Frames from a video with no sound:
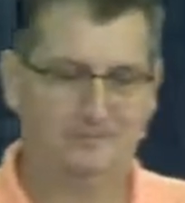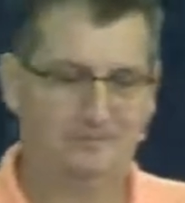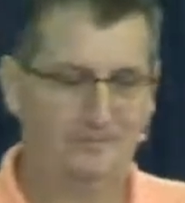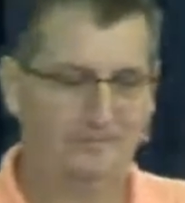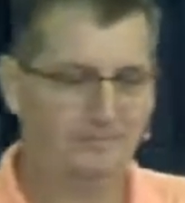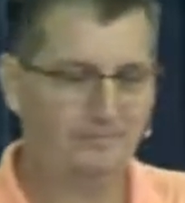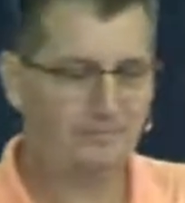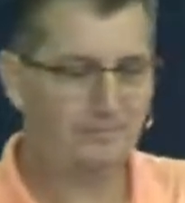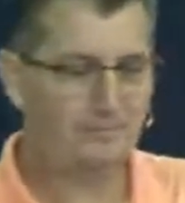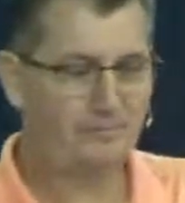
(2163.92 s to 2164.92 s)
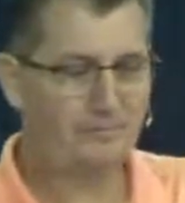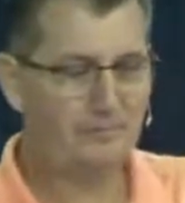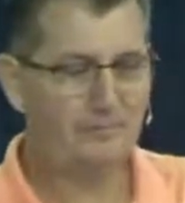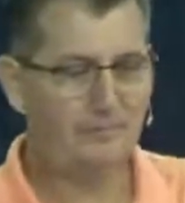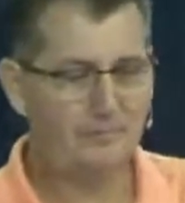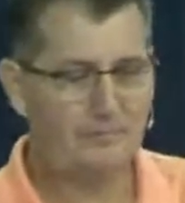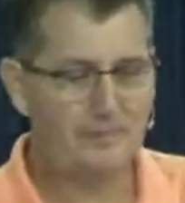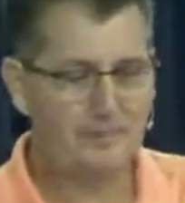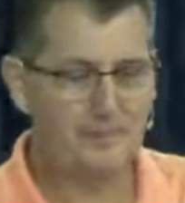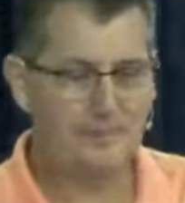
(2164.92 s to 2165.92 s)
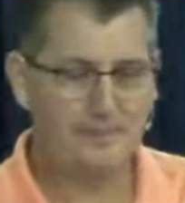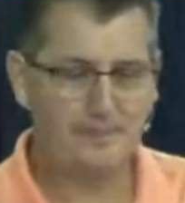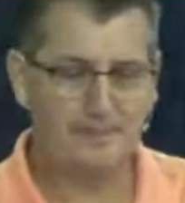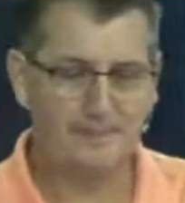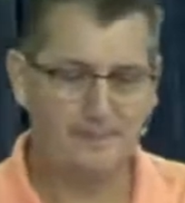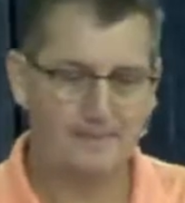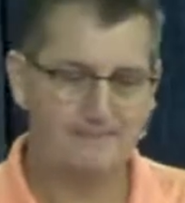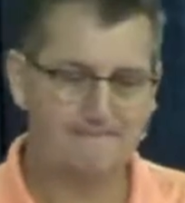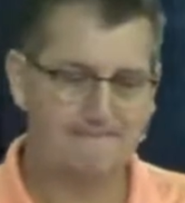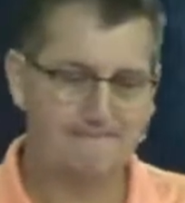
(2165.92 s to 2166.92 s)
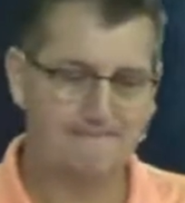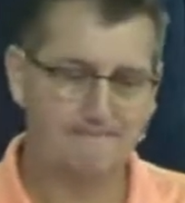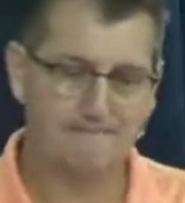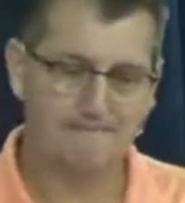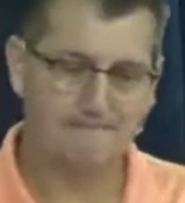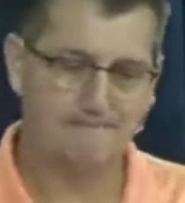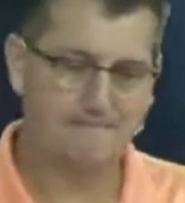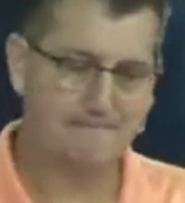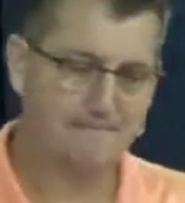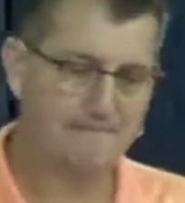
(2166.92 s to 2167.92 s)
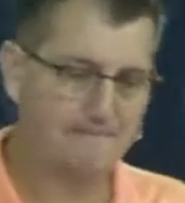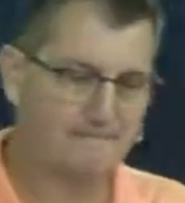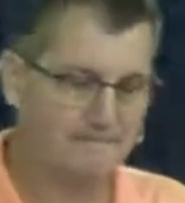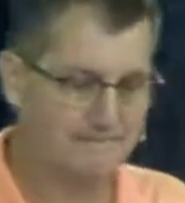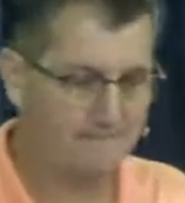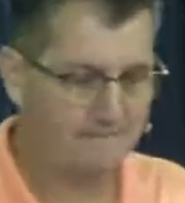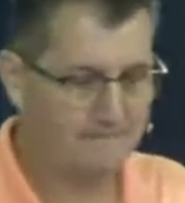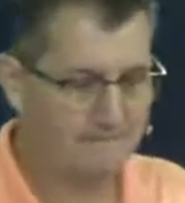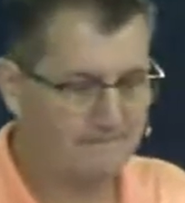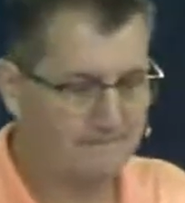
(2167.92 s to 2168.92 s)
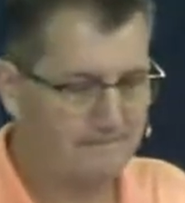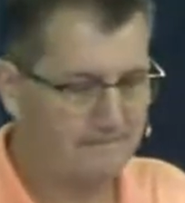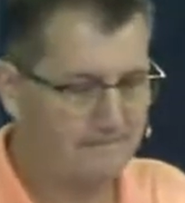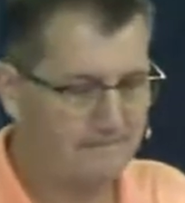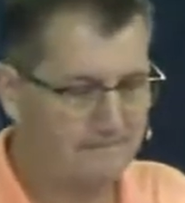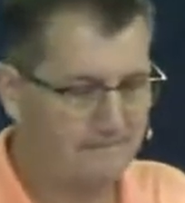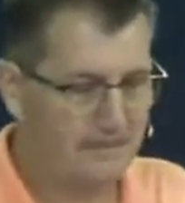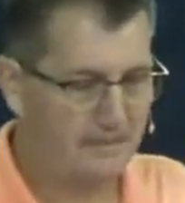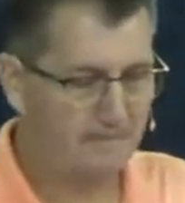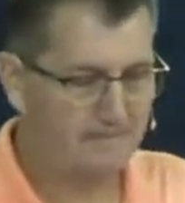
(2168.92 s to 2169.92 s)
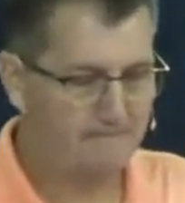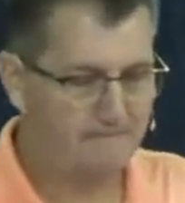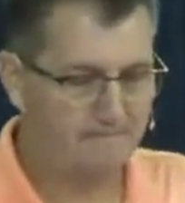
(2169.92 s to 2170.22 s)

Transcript: [no speech]